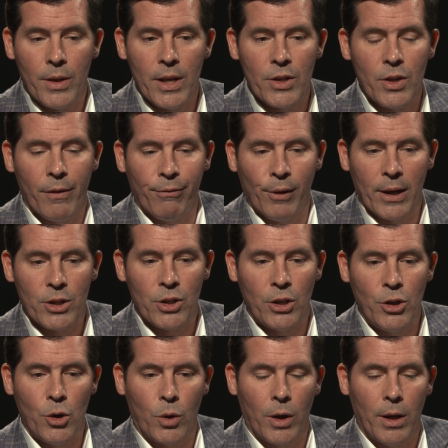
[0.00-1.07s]

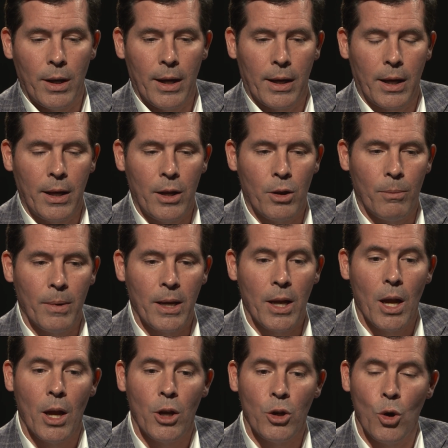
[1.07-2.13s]
affliction, it can either be
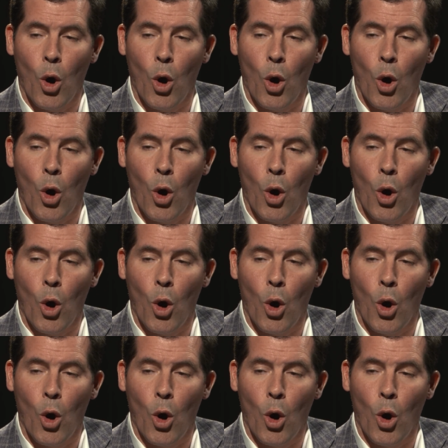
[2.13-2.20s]
you